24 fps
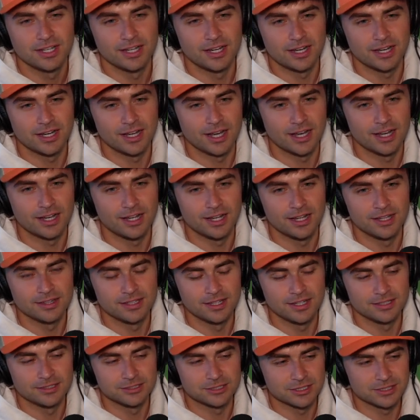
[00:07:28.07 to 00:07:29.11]
Uh, and
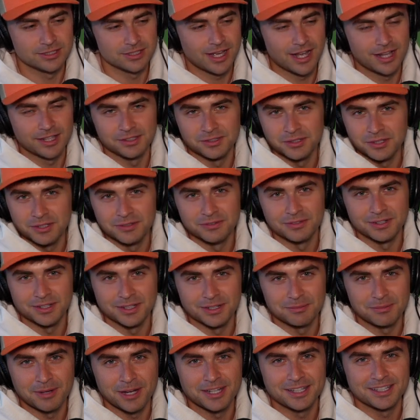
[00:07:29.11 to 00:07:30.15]
then just not leaving
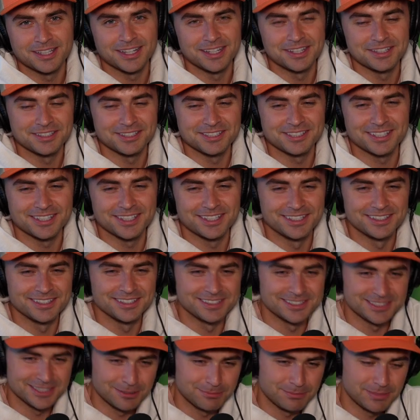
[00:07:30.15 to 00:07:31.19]
in my case uh,
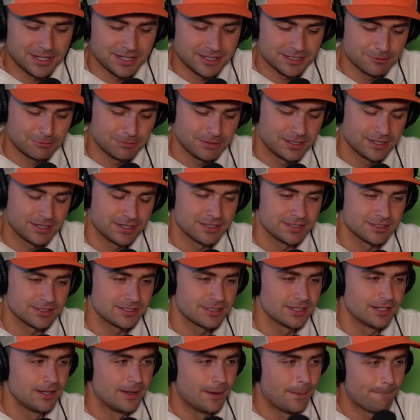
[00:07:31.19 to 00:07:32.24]
is the best
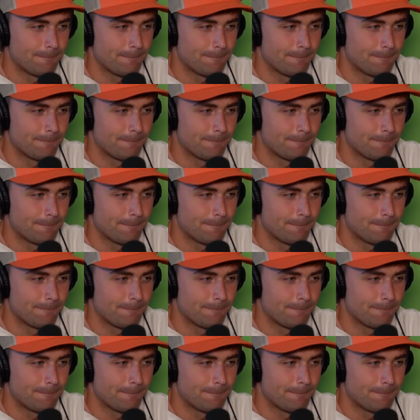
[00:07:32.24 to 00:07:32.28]
because